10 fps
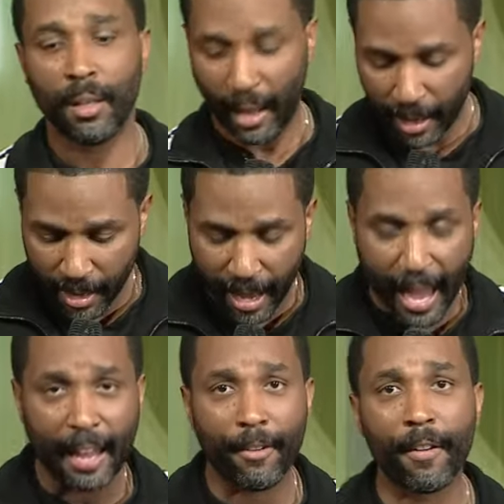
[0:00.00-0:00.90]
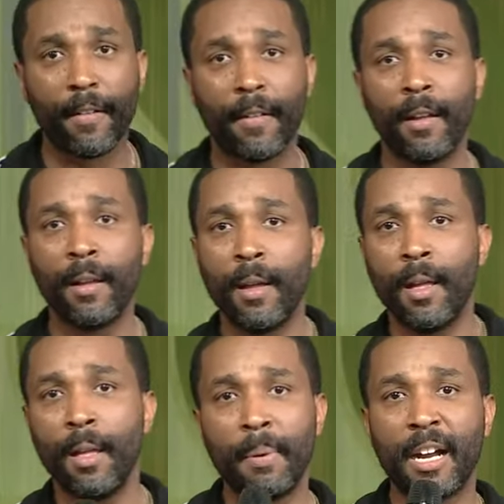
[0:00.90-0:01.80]
in your life.
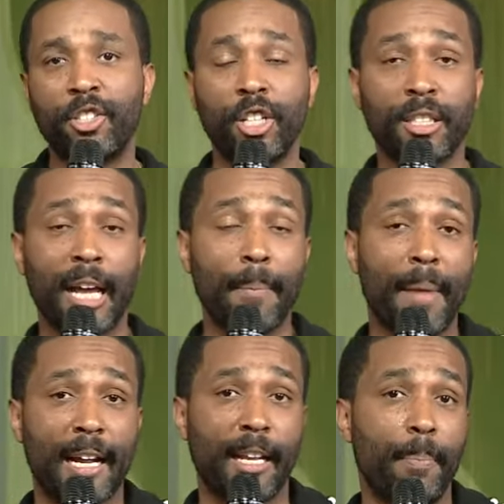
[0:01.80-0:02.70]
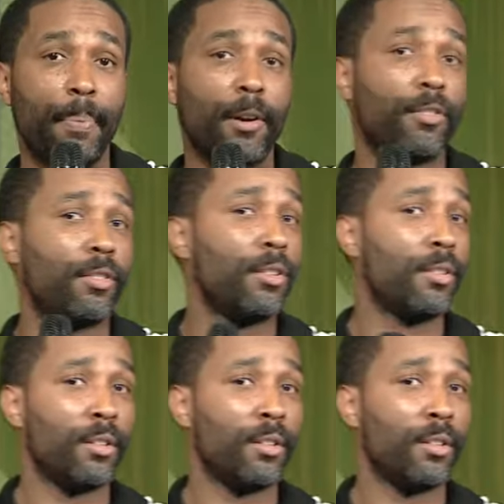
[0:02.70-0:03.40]
Because just like my clippers,